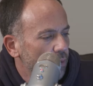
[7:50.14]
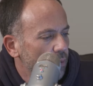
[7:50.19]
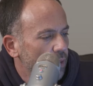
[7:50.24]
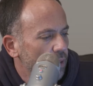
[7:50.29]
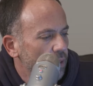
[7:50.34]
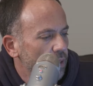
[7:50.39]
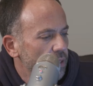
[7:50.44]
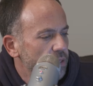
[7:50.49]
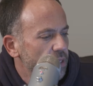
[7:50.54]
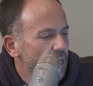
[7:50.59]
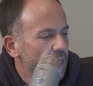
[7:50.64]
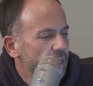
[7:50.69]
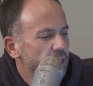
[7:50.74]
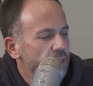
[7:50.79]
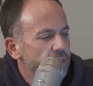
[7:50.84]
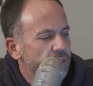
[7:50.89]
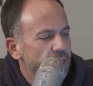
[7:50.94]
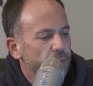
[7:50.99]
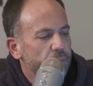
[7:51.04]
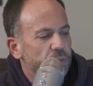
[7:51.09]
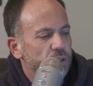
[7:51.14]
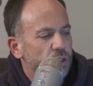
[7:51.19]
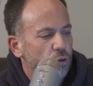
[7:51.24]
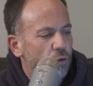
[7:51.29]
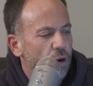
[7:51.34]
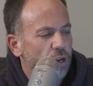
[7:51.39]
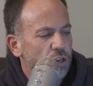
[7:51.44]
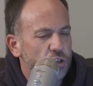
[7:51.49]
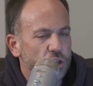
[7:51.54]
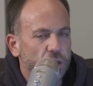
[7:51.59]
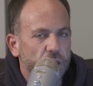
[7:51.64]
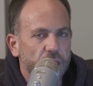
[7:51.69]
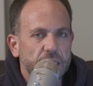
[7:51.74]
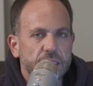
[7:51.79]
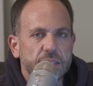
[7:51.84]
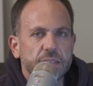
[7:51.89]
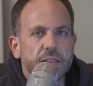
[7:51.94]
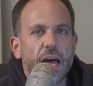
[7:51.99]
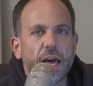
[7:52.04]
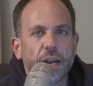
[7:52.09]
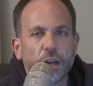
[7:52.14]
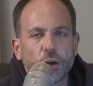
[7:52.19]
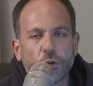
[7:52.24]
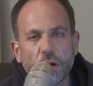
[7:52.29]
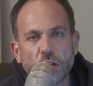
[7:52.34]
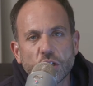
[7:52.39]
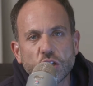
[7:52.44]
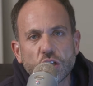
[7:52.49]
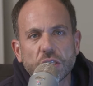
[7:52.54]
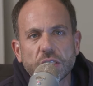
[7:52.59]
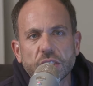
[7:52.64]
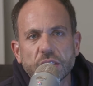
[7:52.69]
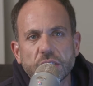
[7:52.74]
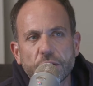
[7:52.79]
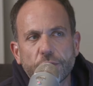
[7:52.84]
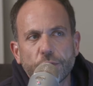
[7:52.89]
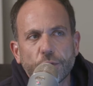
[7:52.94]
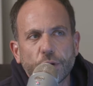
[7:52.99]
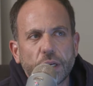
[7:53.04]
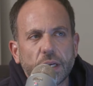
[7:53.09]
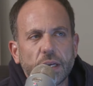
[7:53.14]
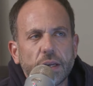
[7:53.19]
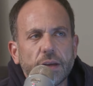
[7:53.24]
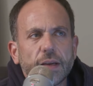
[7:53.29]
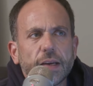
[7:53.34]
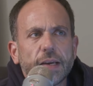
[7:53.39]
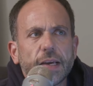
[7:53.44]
well, it's not the same as aggression. It's not. Aggression is different.